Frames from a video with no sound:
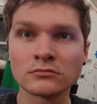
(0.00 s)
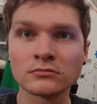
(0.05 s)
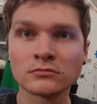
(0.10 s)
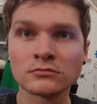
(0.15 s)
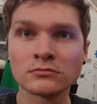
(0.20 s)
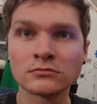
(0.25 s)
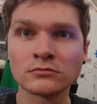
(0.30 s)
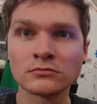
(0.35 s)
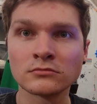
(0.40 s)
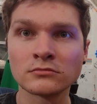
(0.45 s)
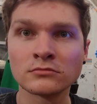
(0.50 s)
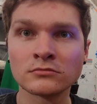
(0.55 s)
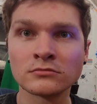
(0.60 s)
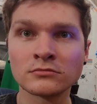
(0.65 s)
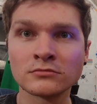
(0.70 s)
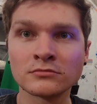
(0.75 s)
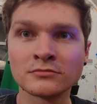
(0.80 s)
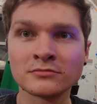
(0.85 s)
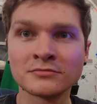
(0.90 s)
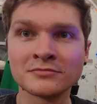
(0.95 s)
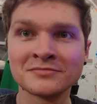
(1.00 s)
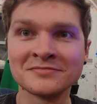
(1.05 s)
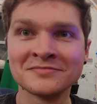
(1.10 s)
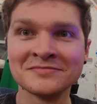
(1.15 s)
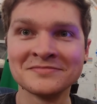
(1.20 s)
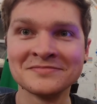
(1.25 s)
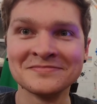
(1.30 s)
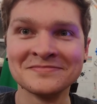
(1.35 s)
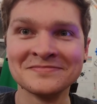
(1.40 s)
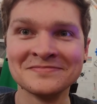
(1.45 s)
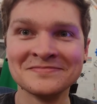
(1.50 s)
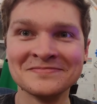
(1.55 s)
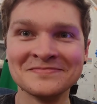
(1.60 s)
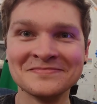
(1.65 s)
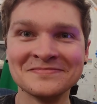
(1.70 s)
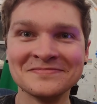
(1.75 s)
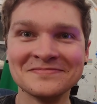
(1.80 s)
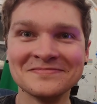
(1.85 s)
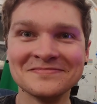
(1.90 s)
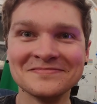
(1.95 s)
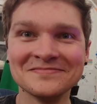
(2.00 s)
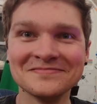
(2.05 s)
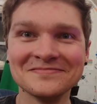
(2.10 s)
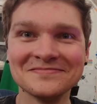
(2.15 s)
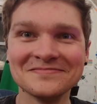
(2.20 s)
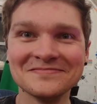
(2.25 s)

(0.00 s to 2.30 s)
[no speech]